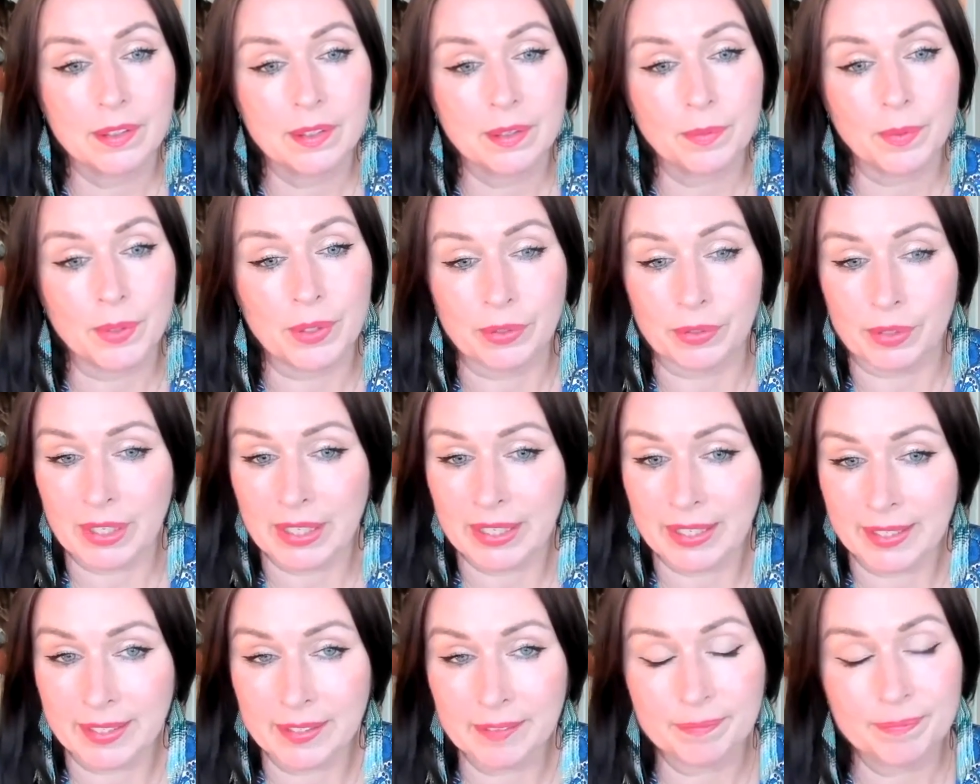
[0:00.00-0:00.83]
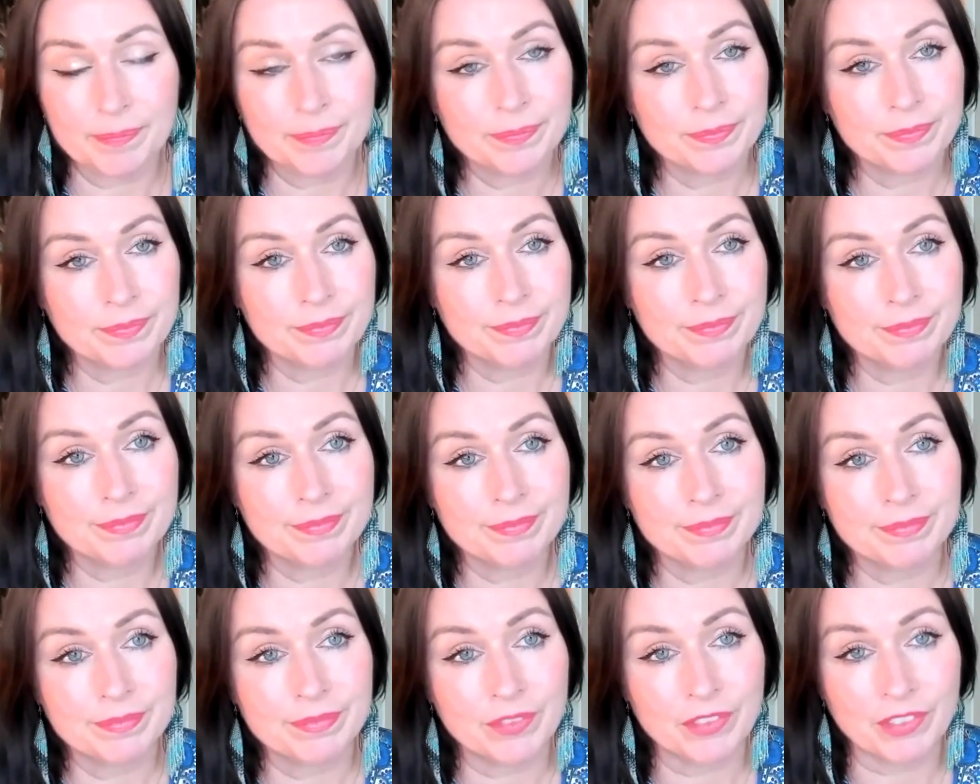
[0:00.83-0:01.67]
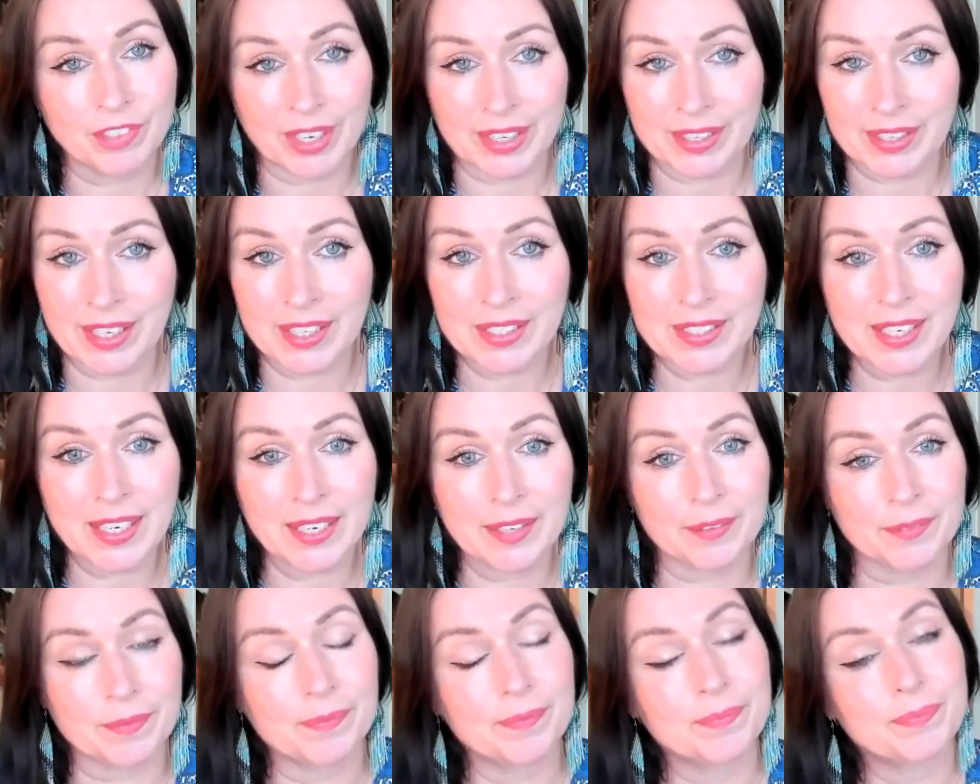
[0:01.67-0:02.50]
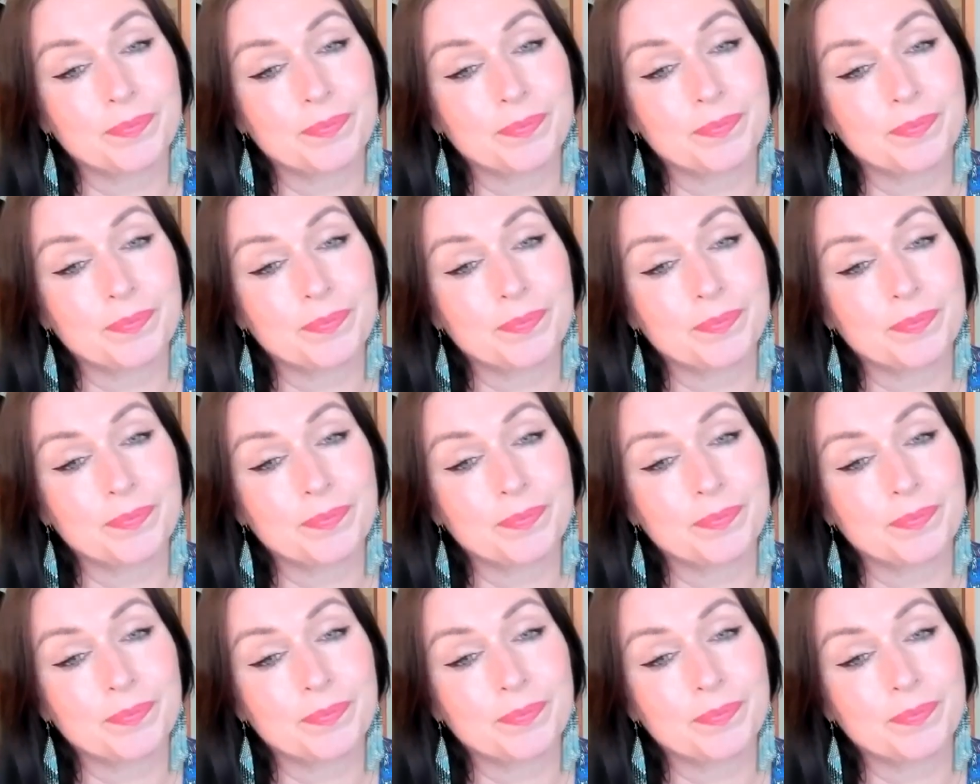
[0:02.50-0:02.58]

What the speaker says: when you're clear, write that down.